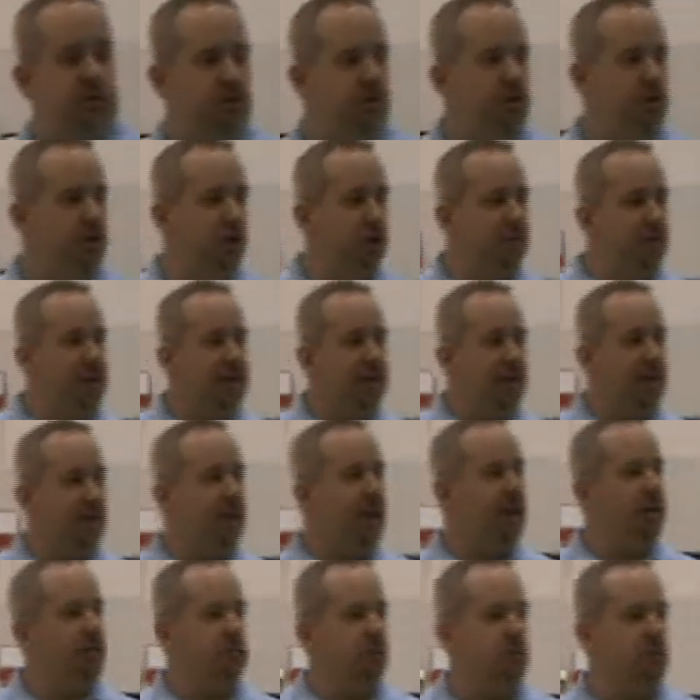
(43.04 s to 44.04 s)
So you can make a
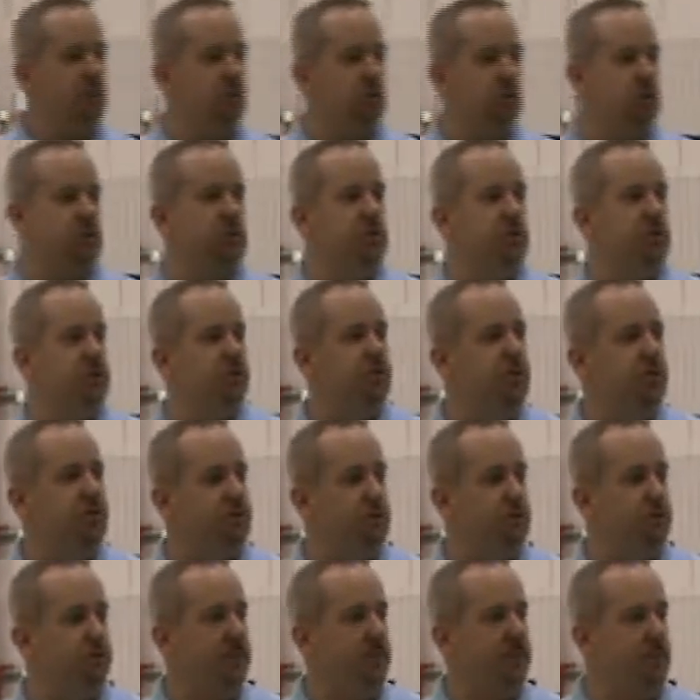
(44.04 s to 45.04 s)
lot of the resources that you
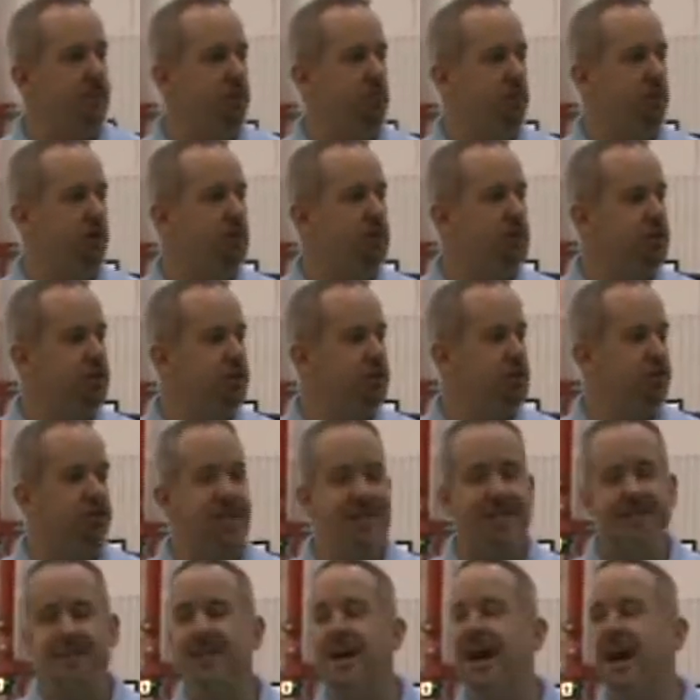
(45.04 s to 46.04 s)
need for human exploration. So
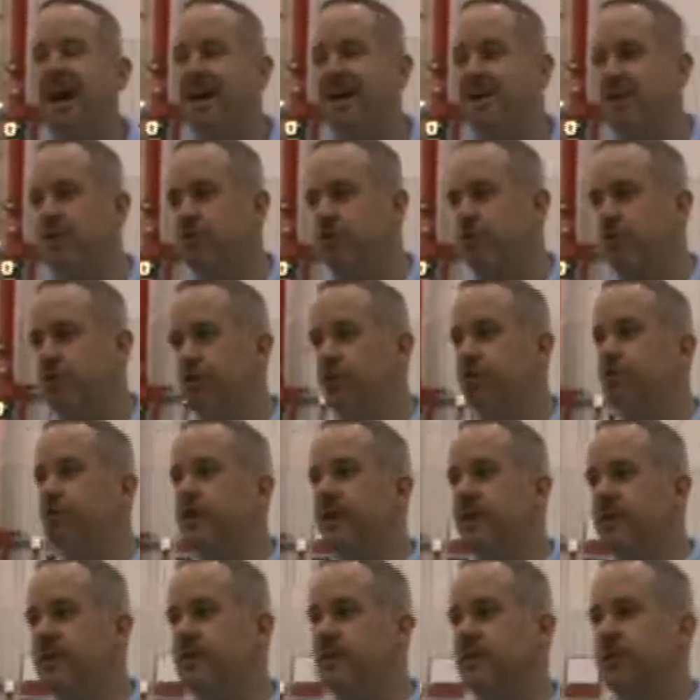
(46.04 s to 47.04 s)
that's the ISRU,
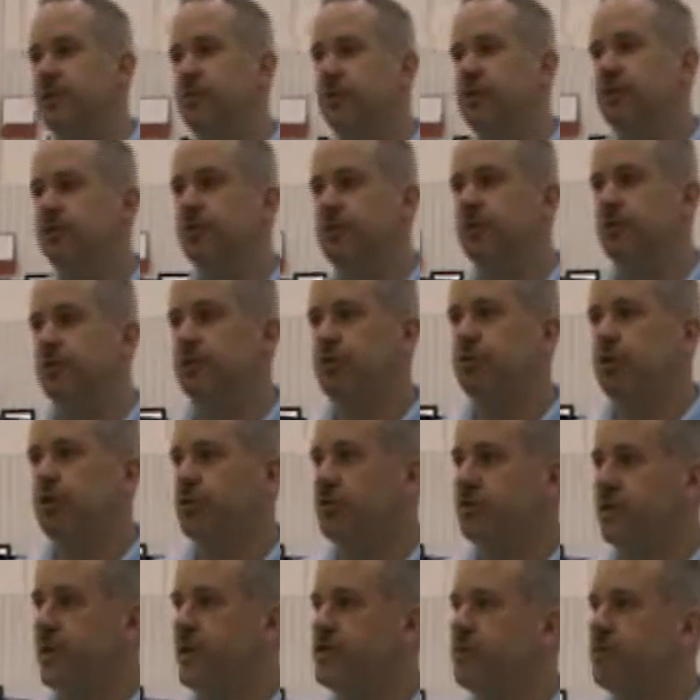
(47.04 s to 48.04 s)
the in situ resource
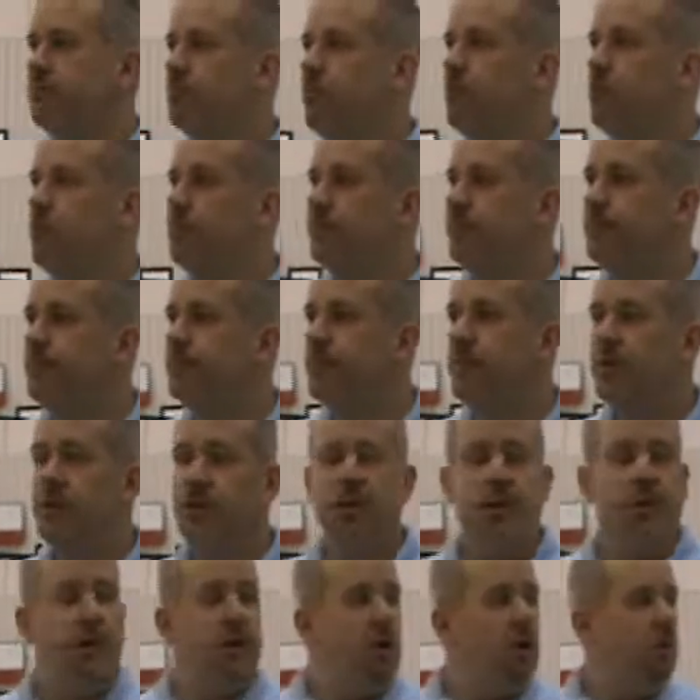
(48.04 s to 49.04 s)
utilization part of
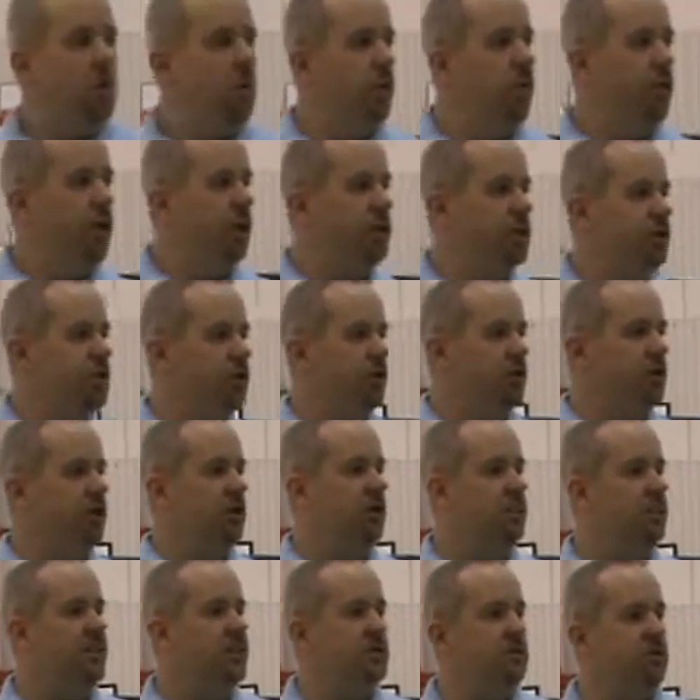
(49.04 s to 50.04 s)
it. We also are
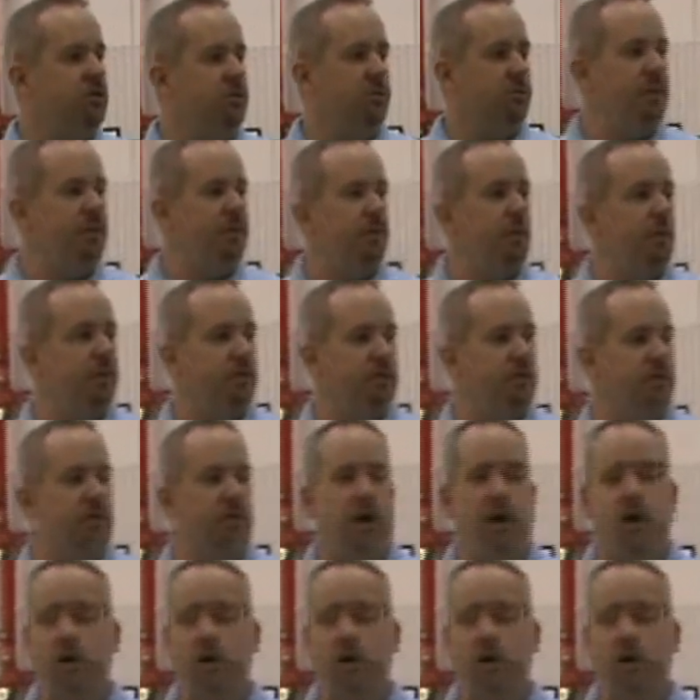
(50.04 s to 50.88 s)
going to be determining what other